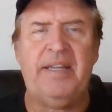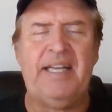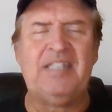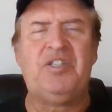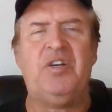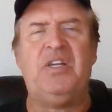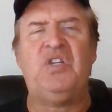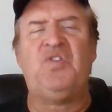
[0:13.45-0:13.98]

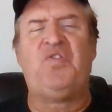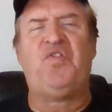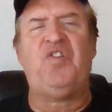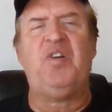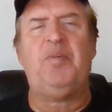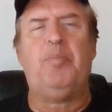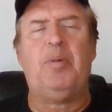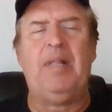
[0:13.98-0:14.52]
Yesterday's
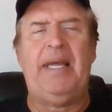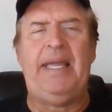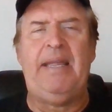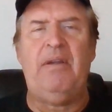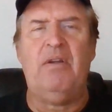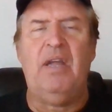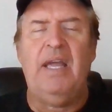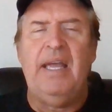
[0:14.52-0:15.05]
free
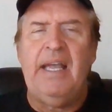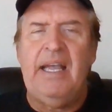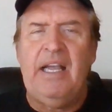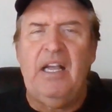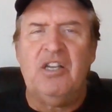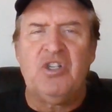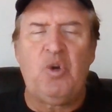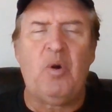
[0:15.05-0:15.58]
play
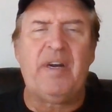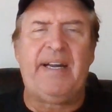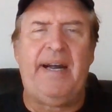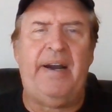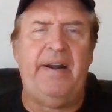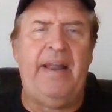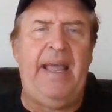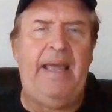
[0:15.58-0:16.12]

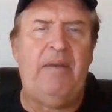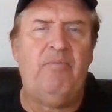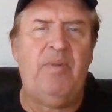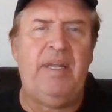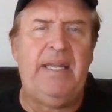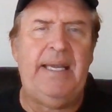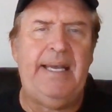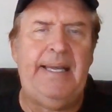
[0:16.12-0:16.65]
scorecard had
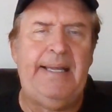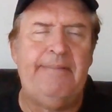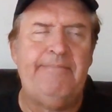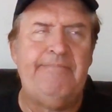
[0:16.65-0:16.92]
we uh,